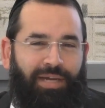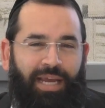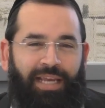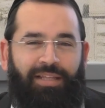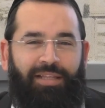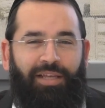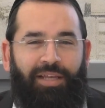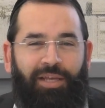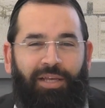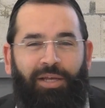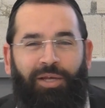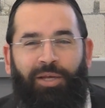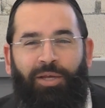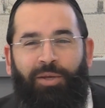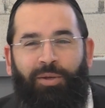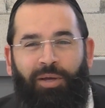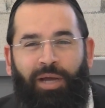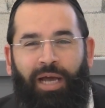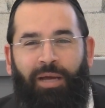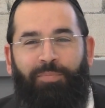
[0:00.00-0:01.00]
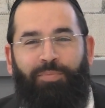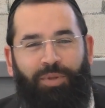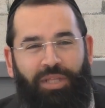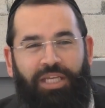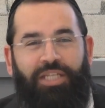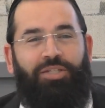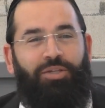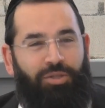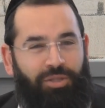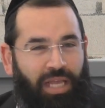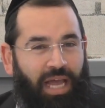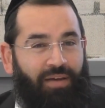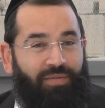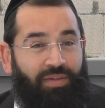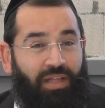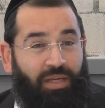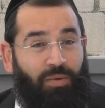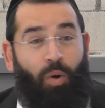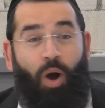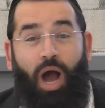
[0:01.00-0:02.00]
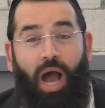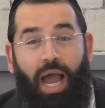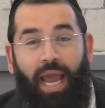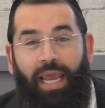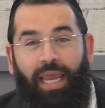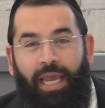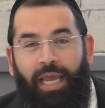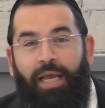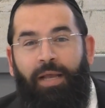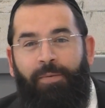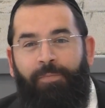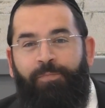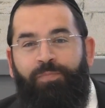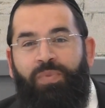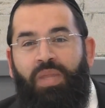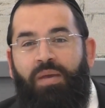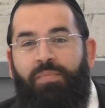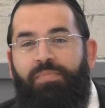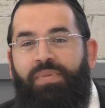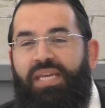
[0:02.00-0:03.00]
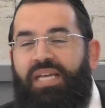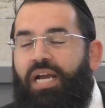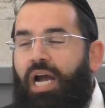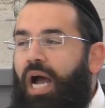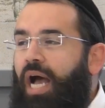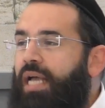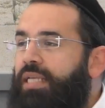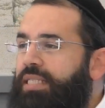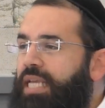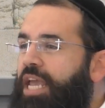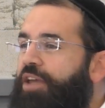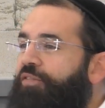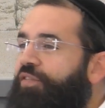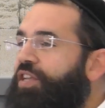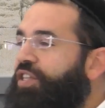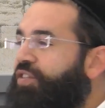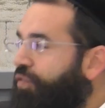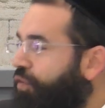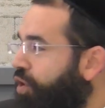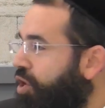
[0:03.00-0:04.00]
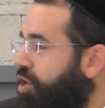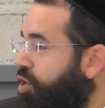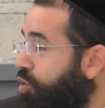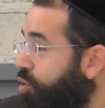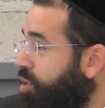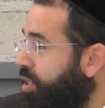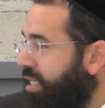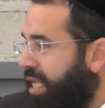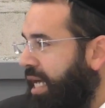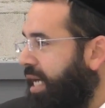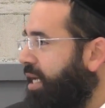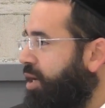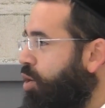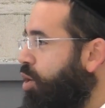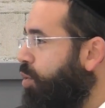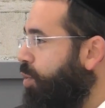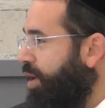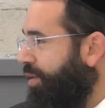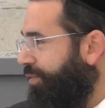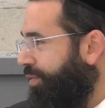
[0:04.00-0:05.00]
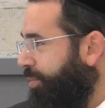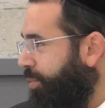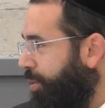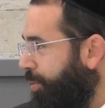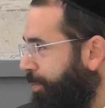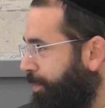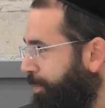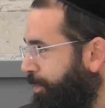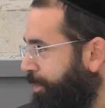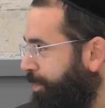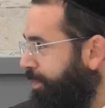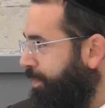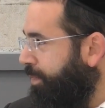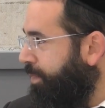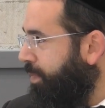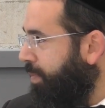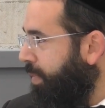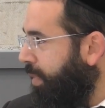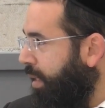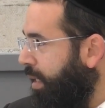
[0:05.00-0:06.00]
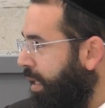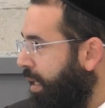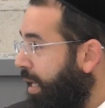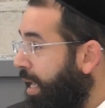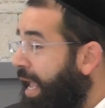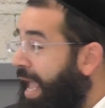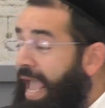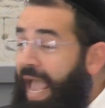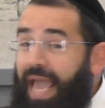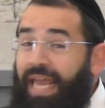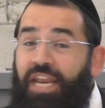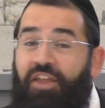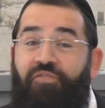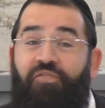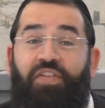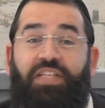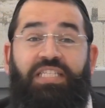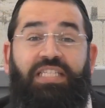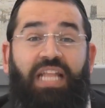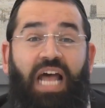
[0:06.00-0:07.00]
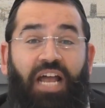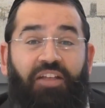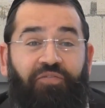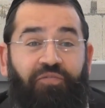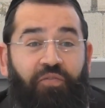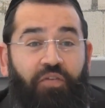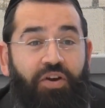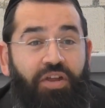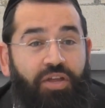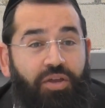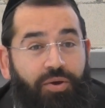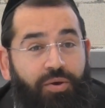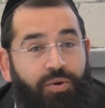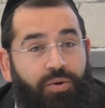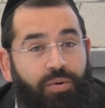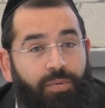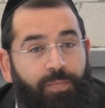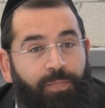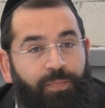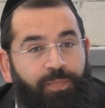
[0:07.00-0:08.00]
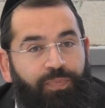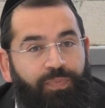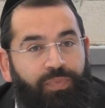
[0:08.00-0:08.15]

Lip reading: right? Please don't daven like. Why? Because if it's for you, it's not going to go away from you. And if it's not for you,